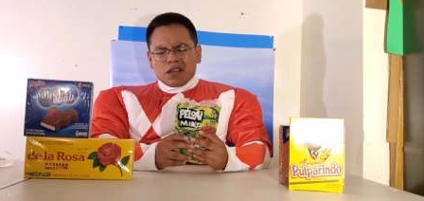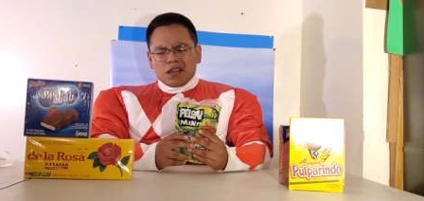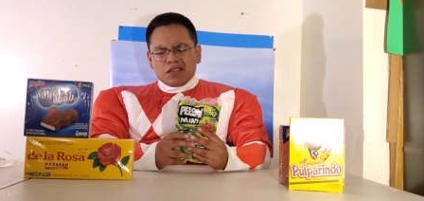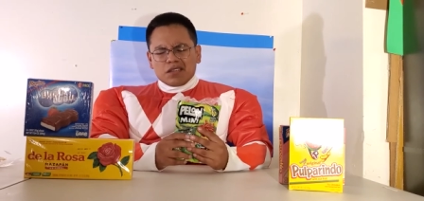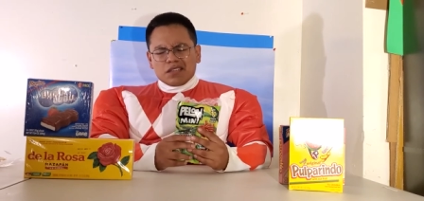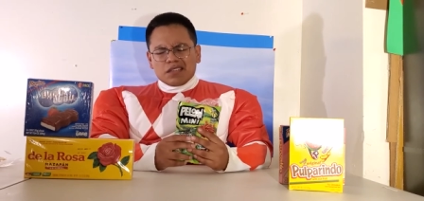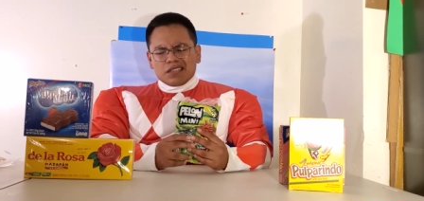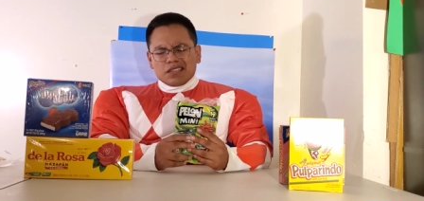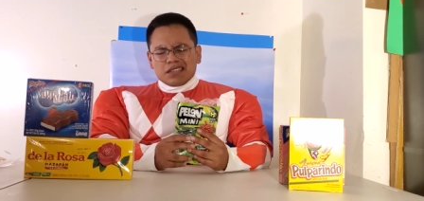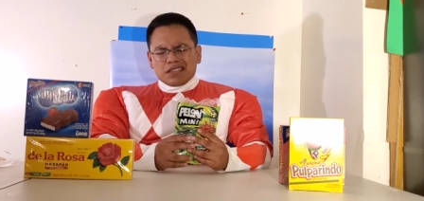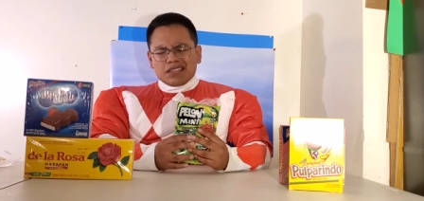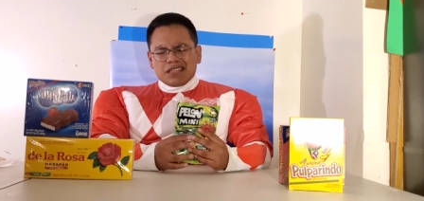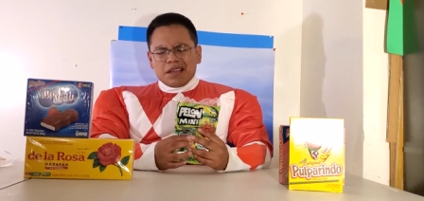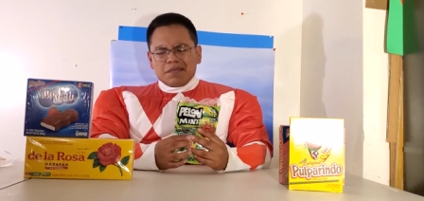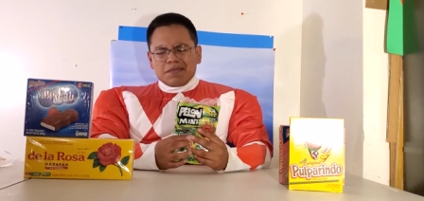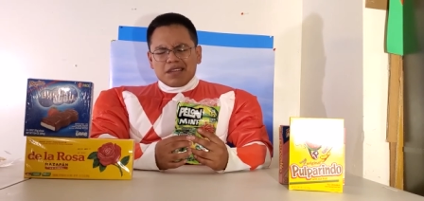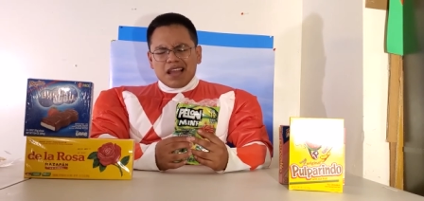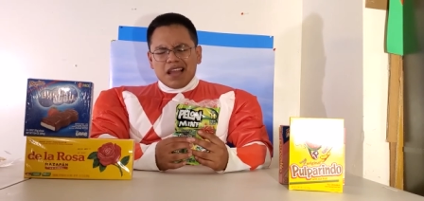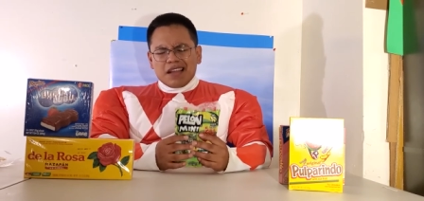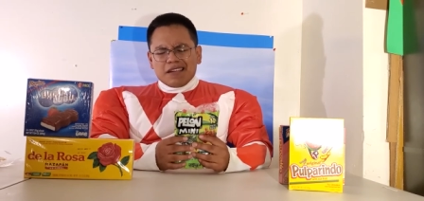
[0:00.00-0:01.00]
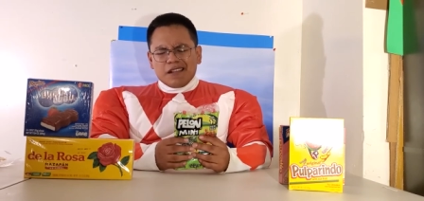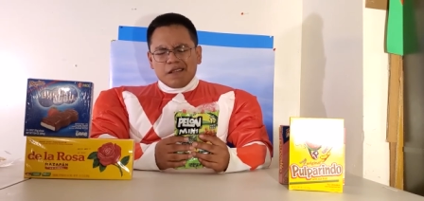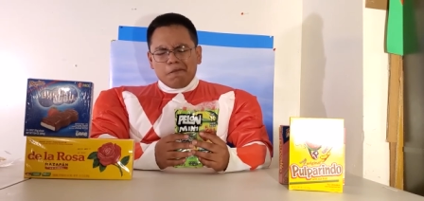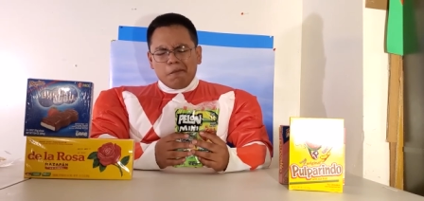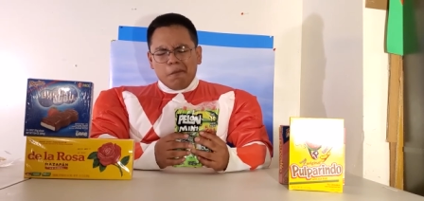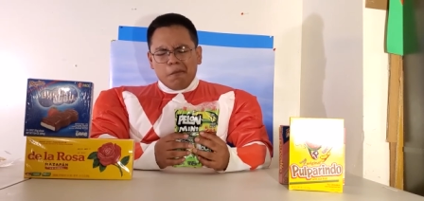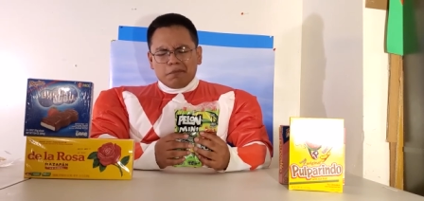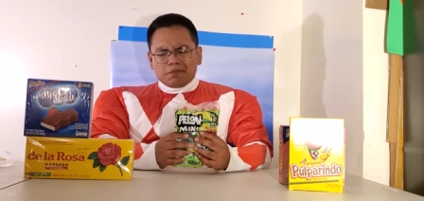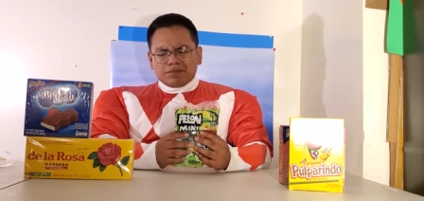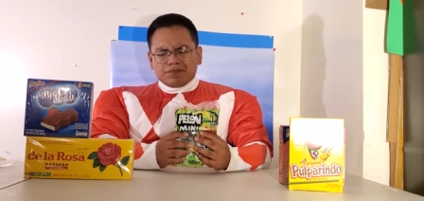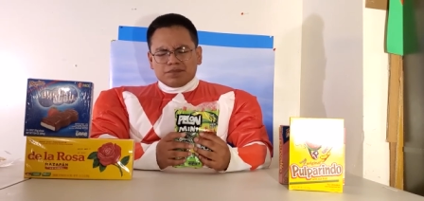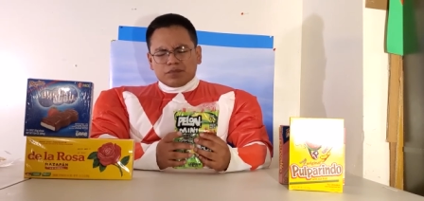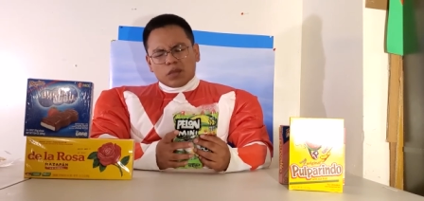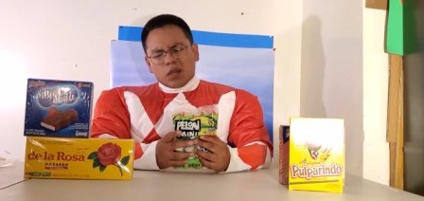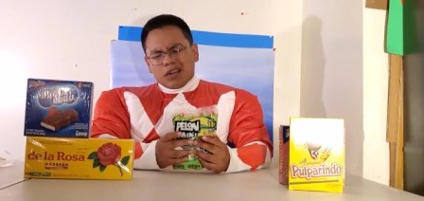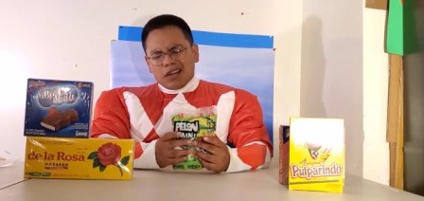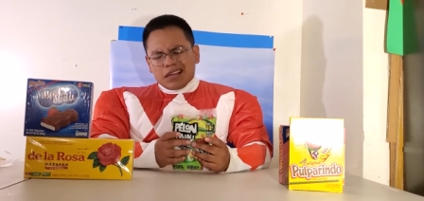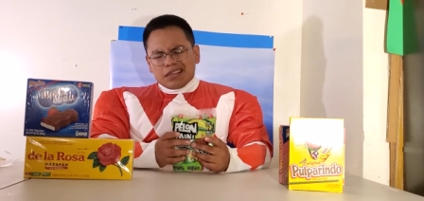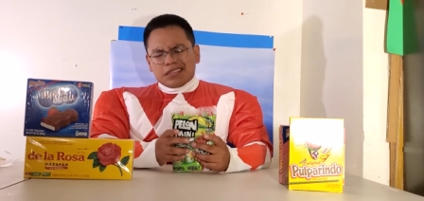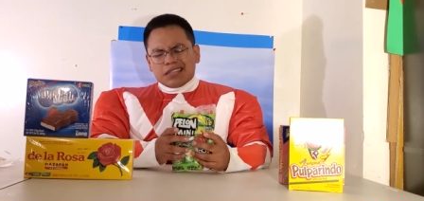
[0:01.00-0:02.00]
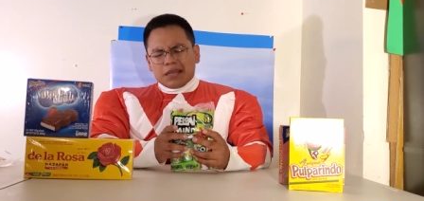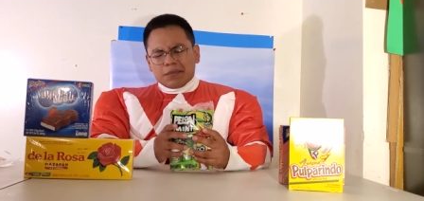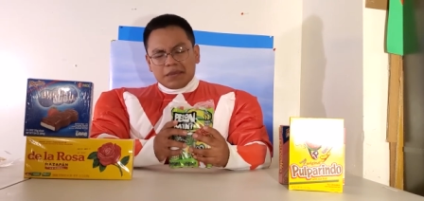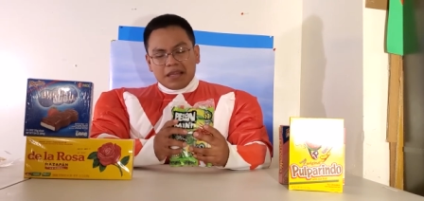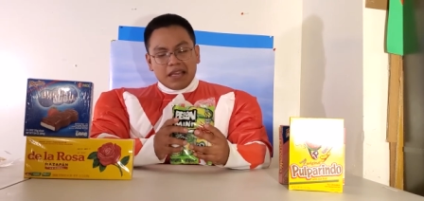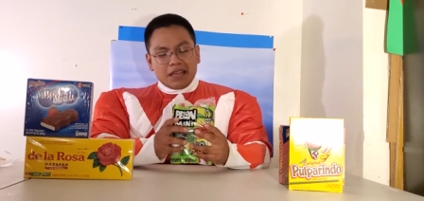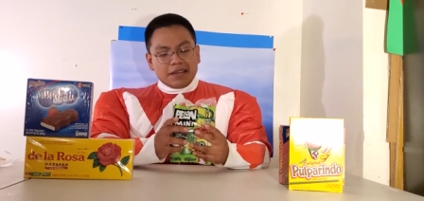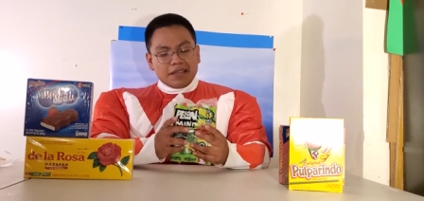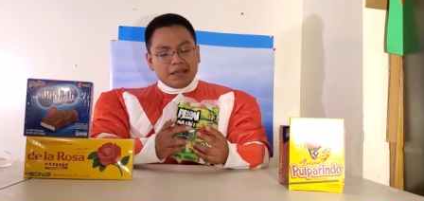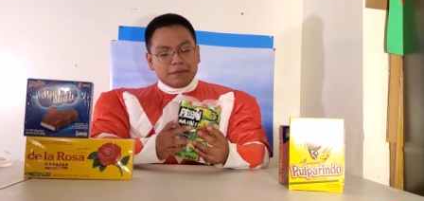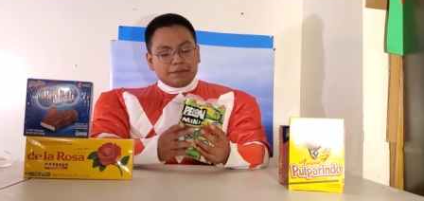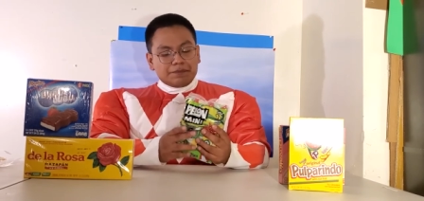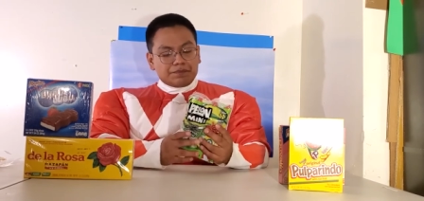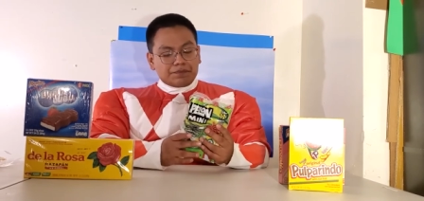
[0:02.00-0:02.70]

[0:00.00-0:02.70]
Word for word: There's the same candy. Not the same candy.